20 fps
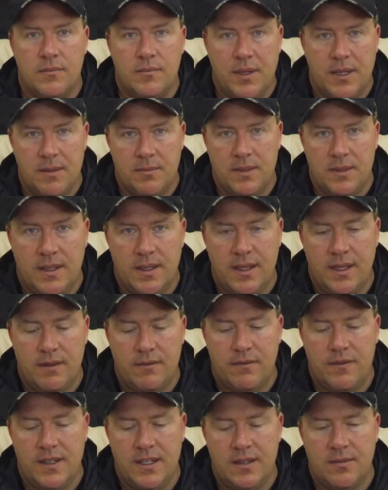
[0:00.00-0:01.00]
pat
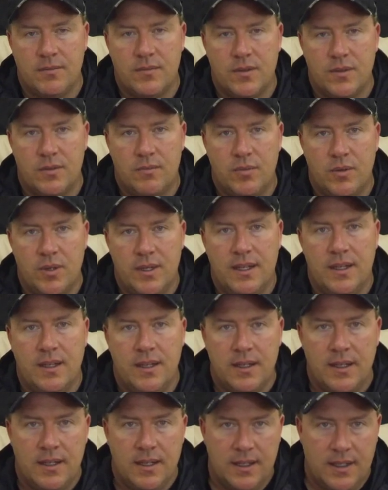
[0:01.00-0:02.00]
head, feed him, good boy,
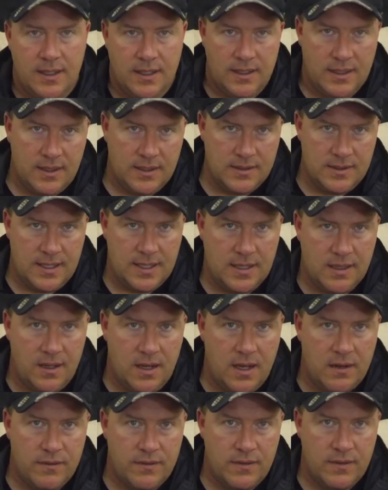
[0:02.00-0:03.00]
and take it
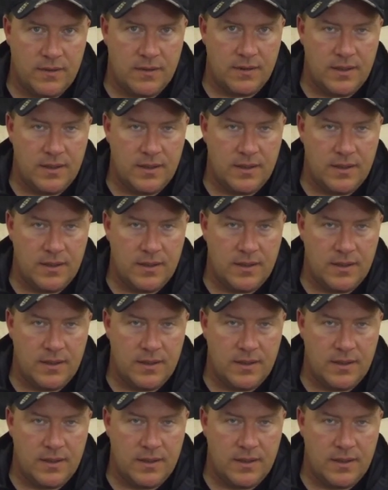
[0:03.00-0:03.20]
off.